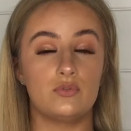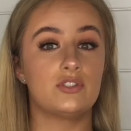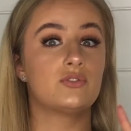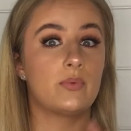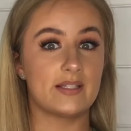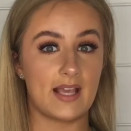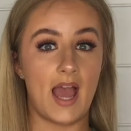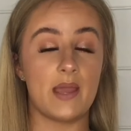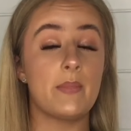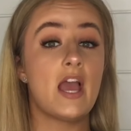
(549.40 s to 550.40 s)
ordered has always
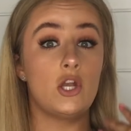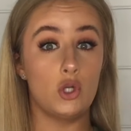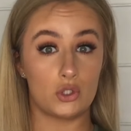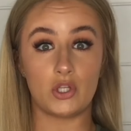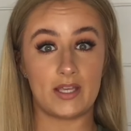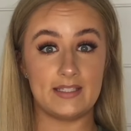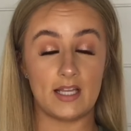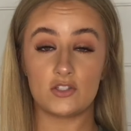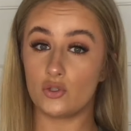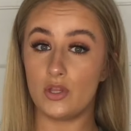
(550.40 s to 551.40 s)
came, looks like it
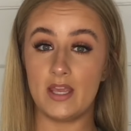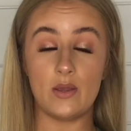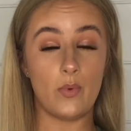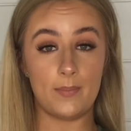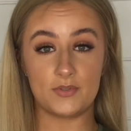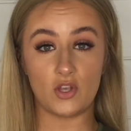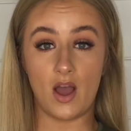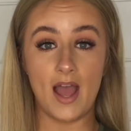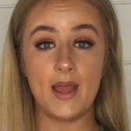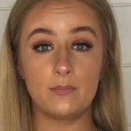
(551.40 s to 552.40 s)
does on the
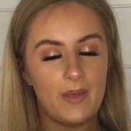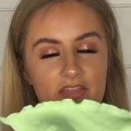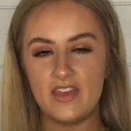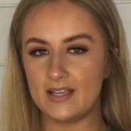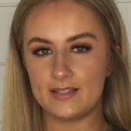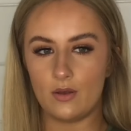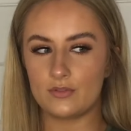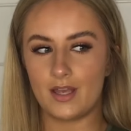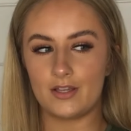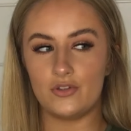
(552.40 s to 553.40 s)
website. But this, I
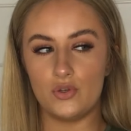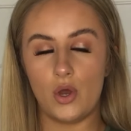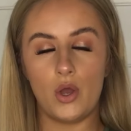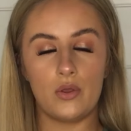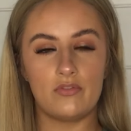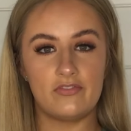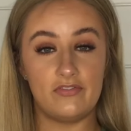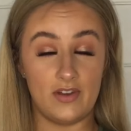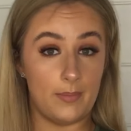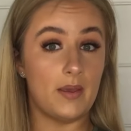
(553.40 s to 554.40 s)
was like, no
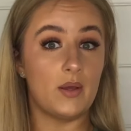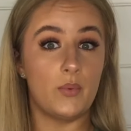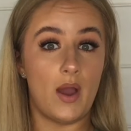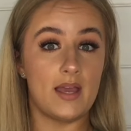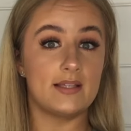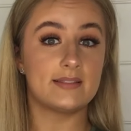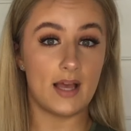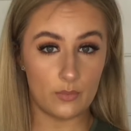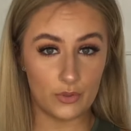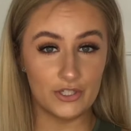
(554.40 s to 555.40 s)
flipping ways,
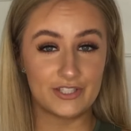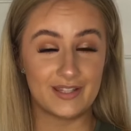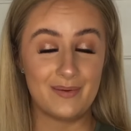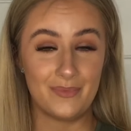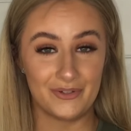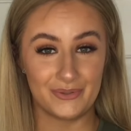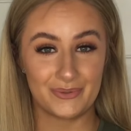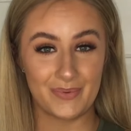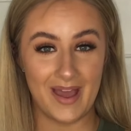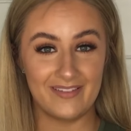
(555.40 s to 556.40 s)
that was the
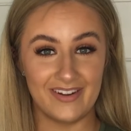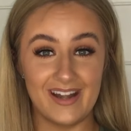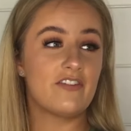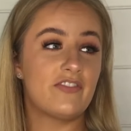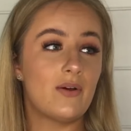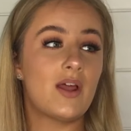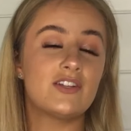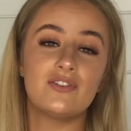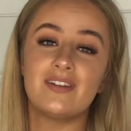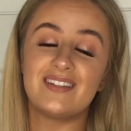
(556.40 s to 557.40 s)
model's wearing. I felt like
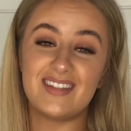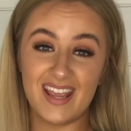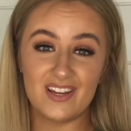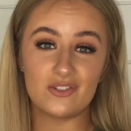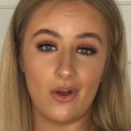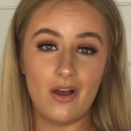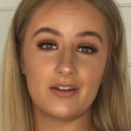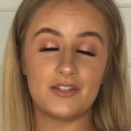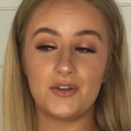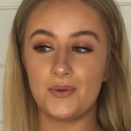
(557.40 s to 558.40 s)
doing a
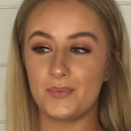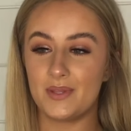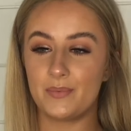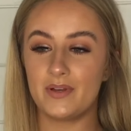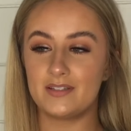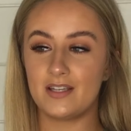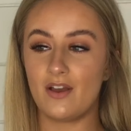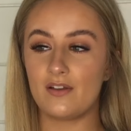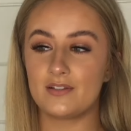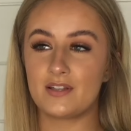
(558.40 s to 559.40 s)
TikTok, you know, one of the ones that
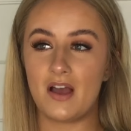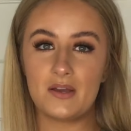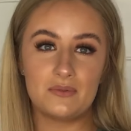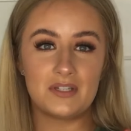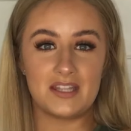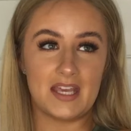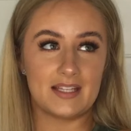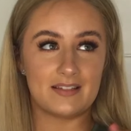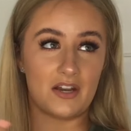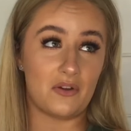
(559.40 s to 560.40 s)
goes, I ordered
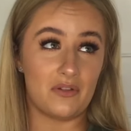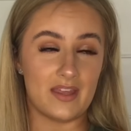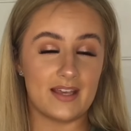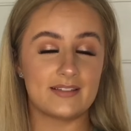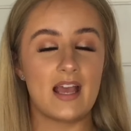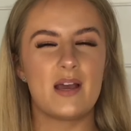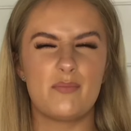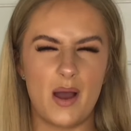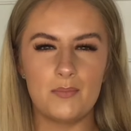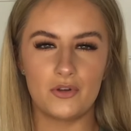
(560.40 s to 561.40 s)
this and I got this,
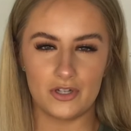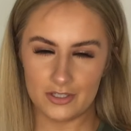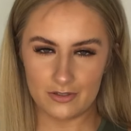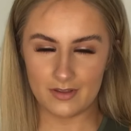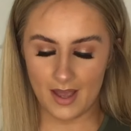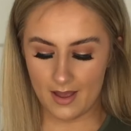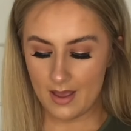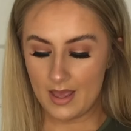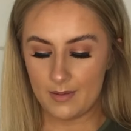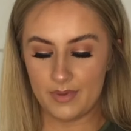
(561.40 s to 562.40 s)
but I'm not gonna do that.
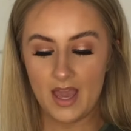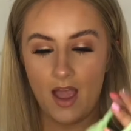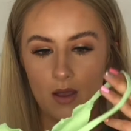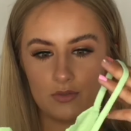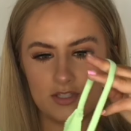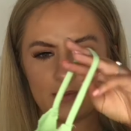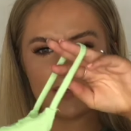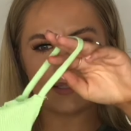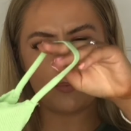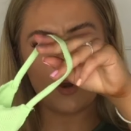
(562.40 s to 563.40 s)
But yeah, I was just a bit